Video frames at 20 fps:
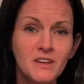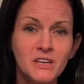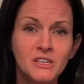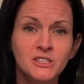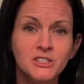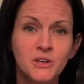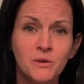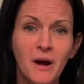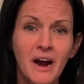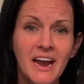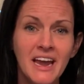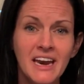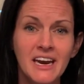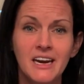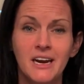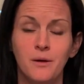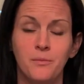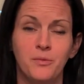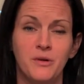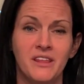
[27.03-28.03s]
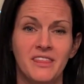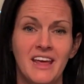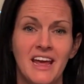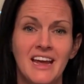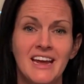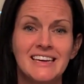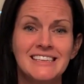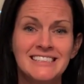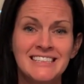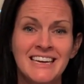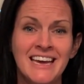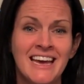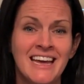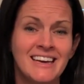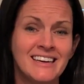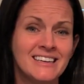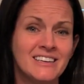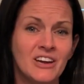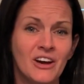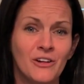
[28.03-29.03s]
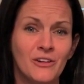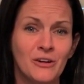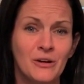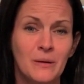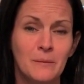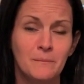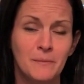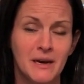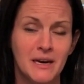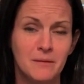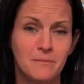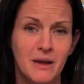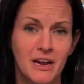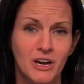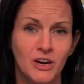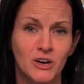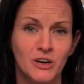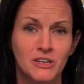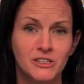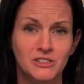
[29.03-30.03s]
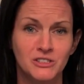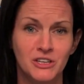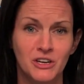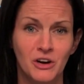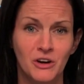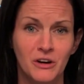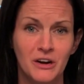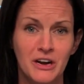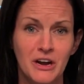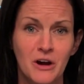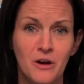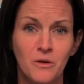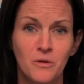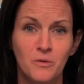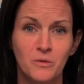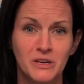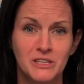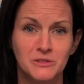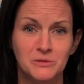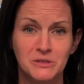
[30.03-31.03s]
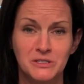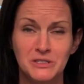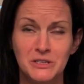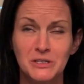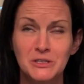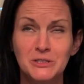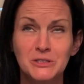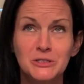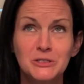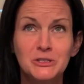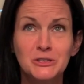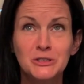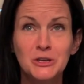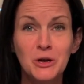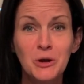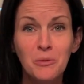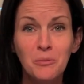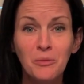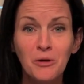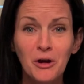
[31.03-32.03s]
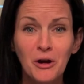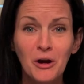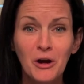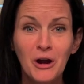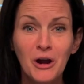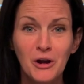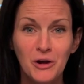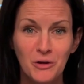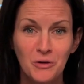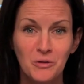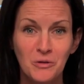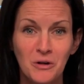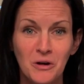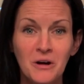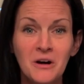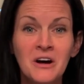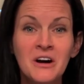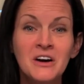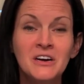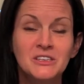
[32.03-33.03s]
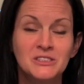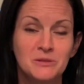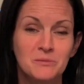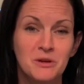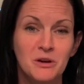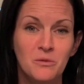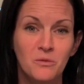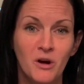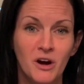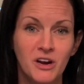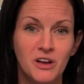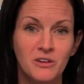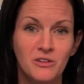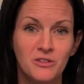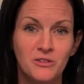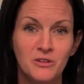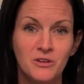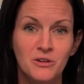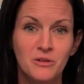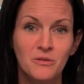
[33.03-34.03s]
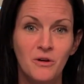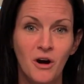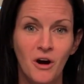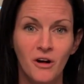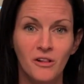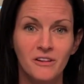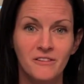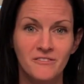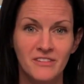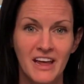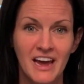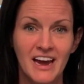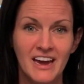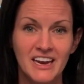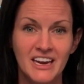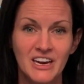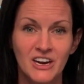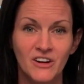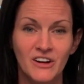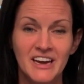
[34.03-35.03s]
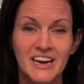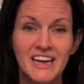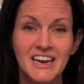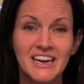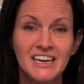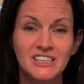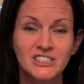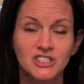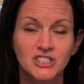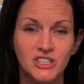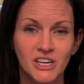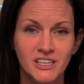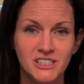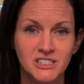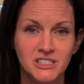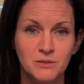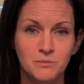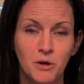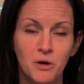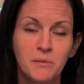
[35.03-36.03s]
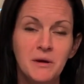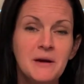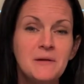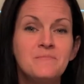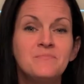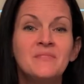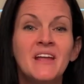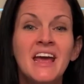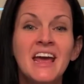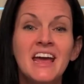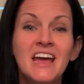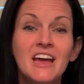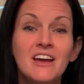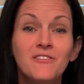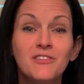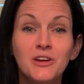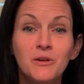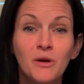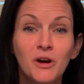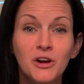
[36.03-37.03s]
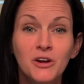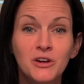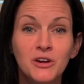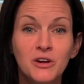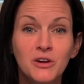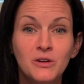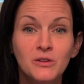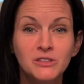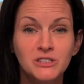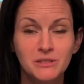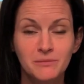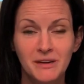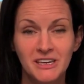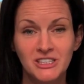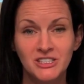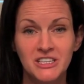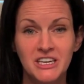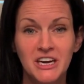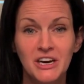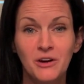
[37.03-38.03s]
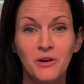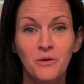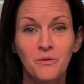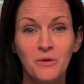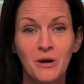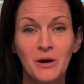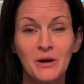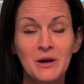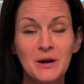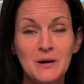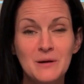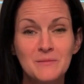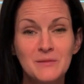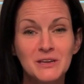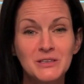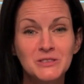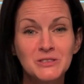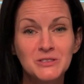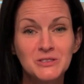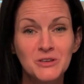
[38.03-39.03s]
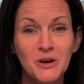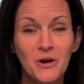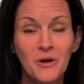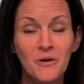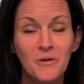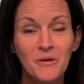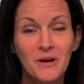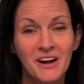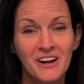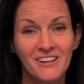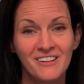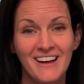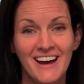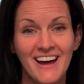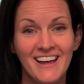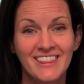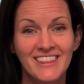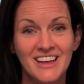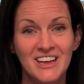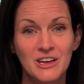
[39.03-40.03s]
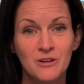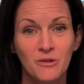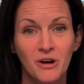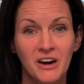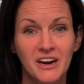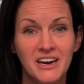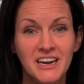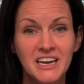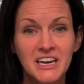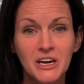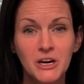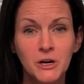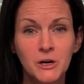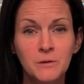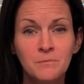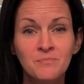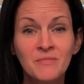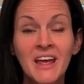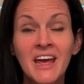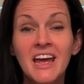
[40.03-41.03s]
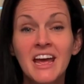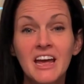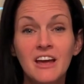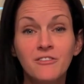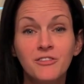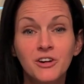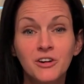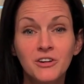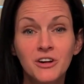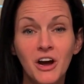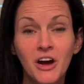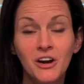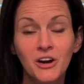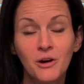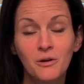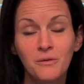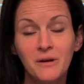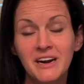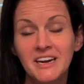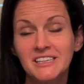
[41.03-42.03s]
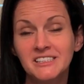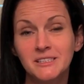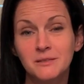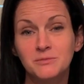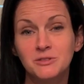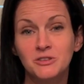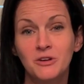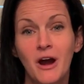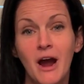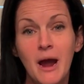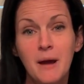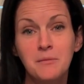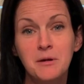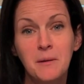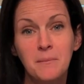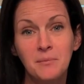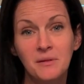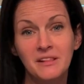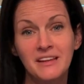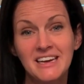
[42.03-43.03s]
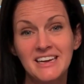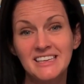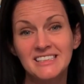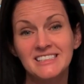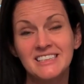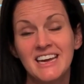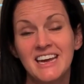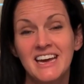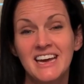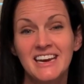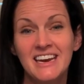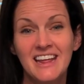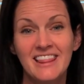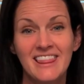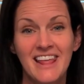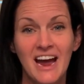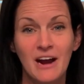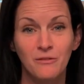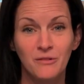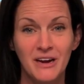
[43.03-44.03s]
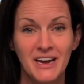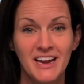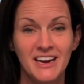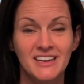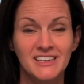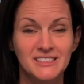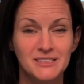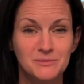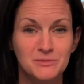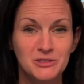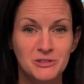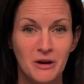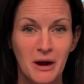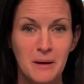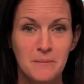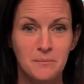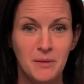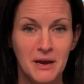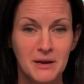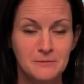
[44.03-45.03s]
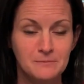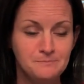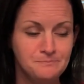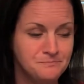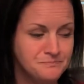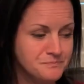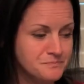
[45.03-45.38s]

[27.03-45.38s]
So I ended up with a $10 moneymaker scenario, which was super cool. So I'm going to walk you through all of that here in just a moment. If you are new to my channel, welcome. So glad that you are here. If you're not already subscribed, please hit that red subscribe button.